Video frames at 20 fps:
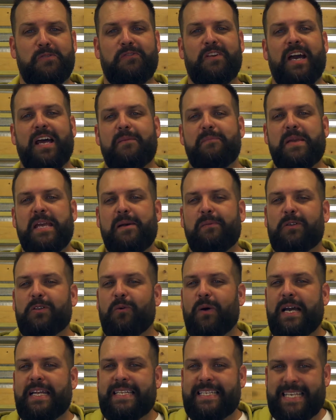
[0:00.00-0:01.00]
You've got to be able
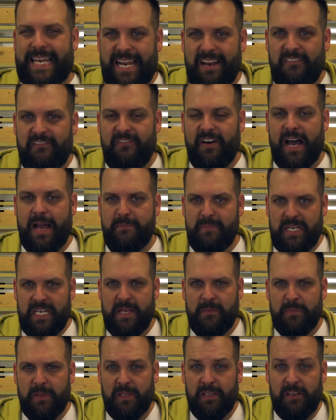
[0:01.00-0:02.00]
to identify
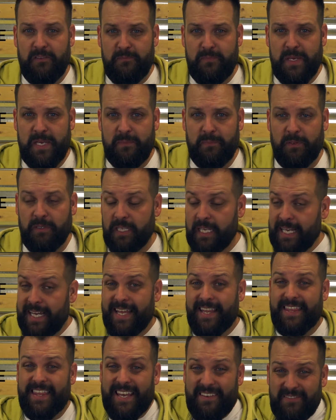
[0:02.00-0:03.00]
manipulative people.
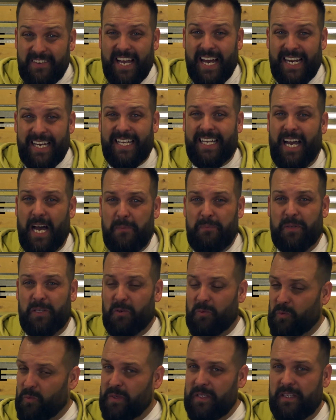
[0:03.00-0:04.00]
They've got a couple
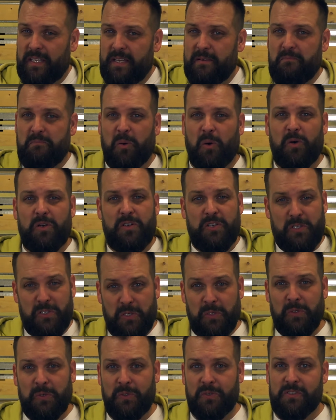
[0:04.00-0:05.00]
of really important
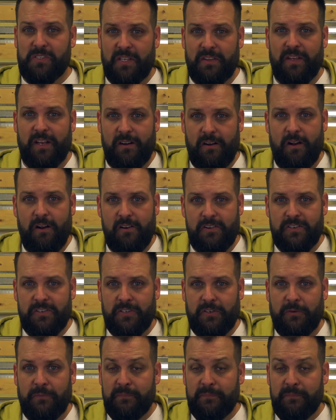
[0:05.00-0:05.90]
tools in their arsenal.